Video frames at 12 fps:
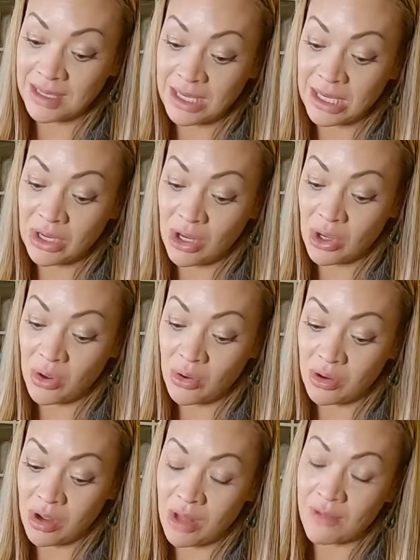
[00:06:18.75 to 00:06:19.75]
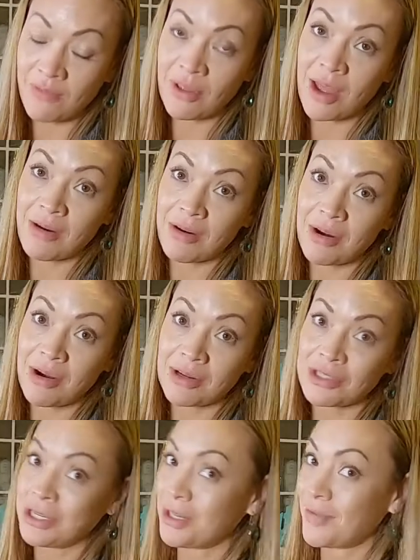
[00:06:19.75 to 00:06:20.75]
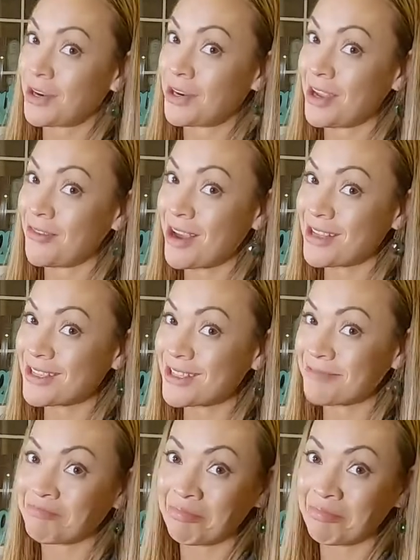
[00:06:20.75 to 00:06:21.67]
Keto Cauliflower Chili Verde rice.